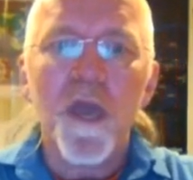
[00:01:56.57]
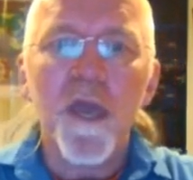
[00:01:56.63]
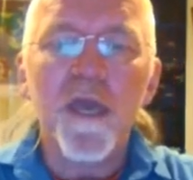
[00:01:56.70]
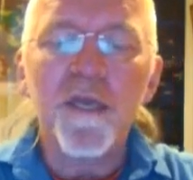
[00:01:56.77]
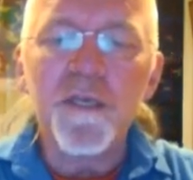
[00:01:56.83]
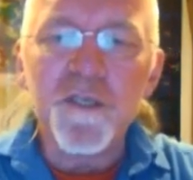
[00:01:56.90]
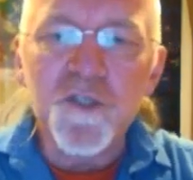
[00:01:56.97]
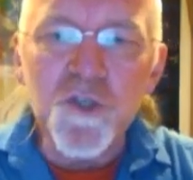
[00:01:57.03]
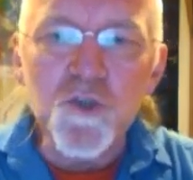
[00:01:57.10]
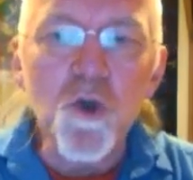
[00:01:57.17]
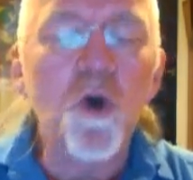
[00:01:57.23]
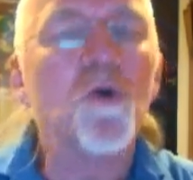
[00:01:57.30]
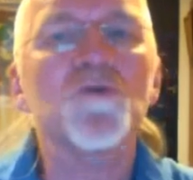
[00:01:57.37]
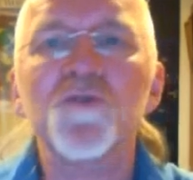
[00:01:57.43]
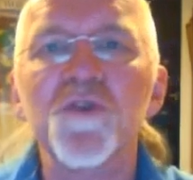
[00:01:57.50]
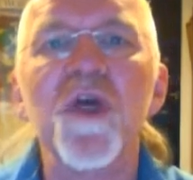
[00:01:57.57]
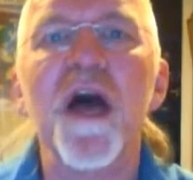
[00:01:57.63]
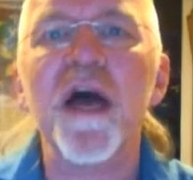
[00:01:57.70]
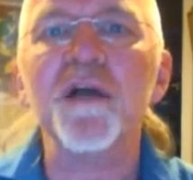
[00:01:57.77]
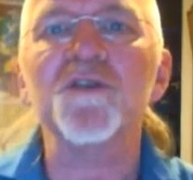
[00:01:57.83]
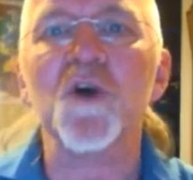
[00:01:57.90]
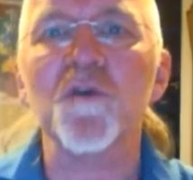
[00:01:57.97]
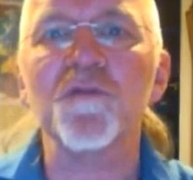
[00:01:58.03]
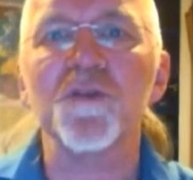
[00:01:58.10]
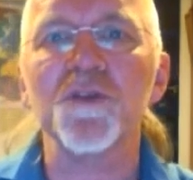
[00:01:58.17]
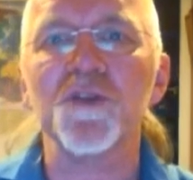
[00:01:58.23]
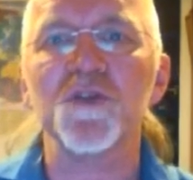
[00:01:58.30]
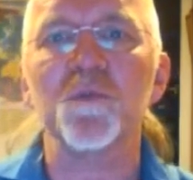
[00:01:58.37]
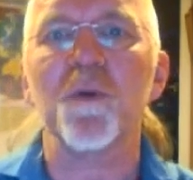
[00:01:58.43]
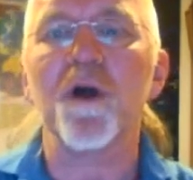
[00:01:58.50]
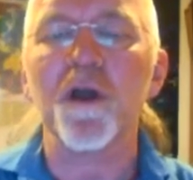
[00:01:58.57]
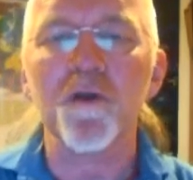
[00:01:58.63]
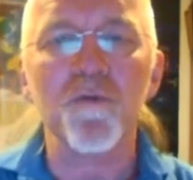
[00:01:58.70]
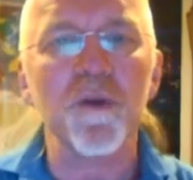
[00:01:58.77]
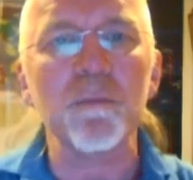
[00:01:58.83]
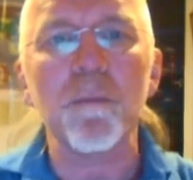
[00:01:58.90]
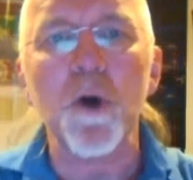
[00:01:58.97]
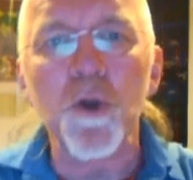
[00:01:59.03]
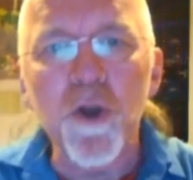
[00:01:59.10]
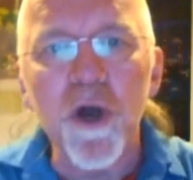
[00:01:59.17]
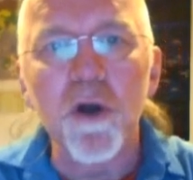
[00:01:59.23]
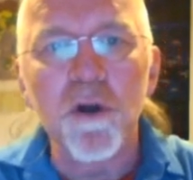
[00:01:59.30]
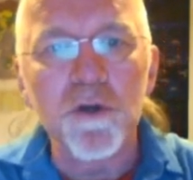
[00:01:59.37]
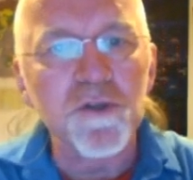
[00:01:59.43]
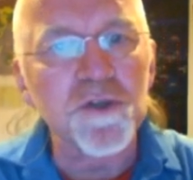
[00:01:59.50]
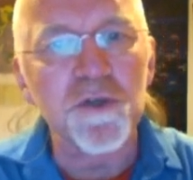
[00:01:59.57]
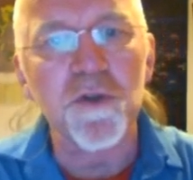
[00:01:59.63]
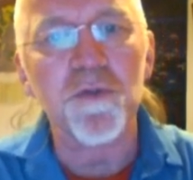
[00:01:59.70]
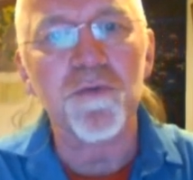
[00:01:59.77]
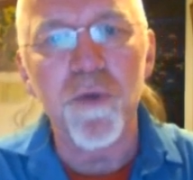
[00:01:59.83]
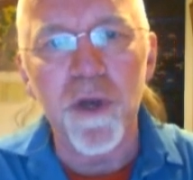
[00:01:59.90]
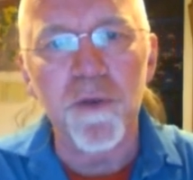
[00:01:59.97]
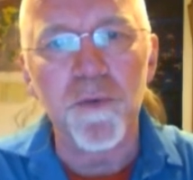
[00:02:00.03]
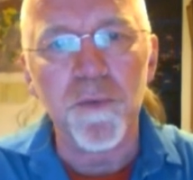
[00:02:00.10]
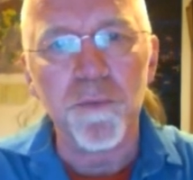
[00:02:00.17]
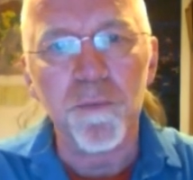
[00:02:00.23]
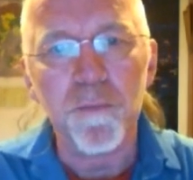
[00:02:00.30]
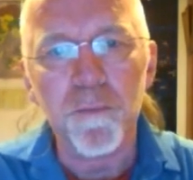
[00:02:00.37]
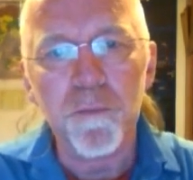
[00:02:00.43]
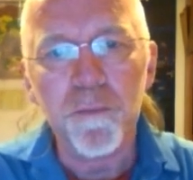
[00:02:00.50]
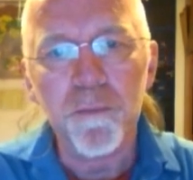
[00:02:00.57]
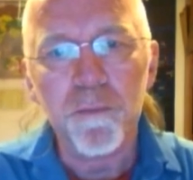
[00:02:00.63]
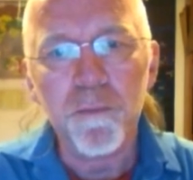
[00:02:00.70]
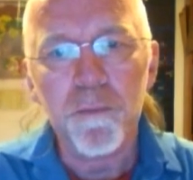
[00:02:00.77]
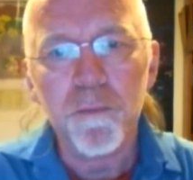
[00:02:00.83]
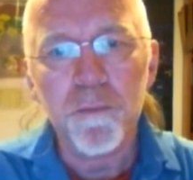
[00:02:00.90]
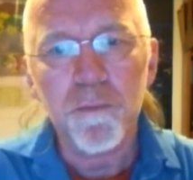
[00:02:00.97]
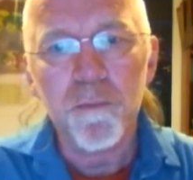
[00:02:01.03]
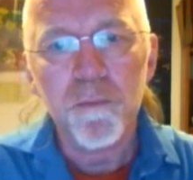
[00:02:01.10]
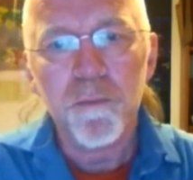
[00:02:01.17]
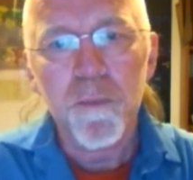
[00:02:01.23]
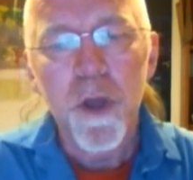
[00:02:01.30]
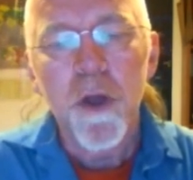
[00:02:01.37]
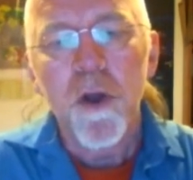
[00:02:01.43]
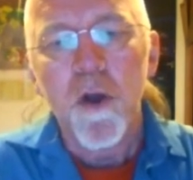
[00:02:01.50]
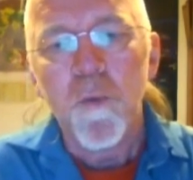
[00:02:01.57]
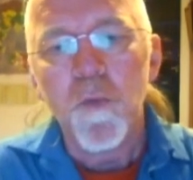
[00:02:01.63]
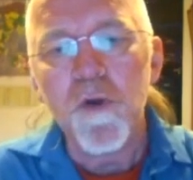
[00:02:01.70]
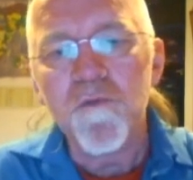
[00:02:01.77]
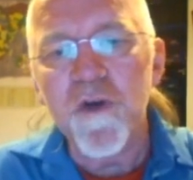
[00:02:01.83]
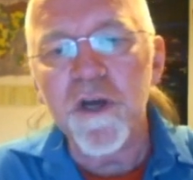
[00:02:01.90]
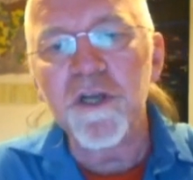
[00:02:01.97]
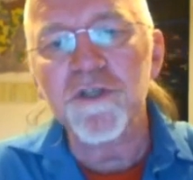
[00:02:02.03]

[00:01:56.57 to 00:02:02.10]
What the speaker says: is not that of an aspiring monarch to the throne. With a